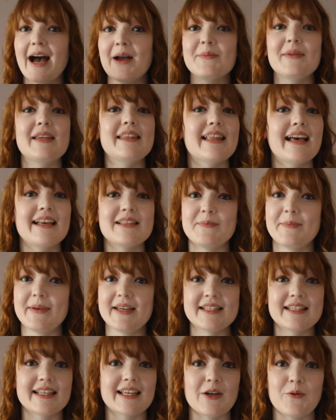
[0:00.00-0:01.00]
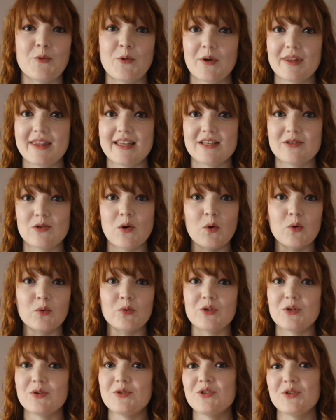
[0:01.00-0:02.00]
I mean, that's basically what this
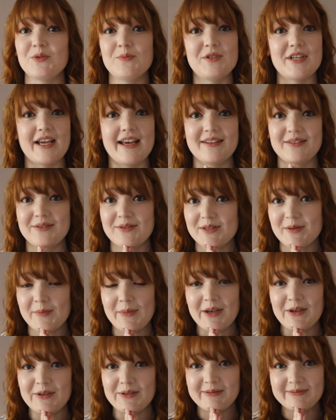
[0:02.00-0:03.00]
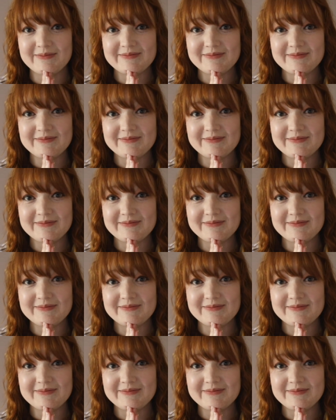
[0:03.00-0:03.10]
whole YouTube channel is about.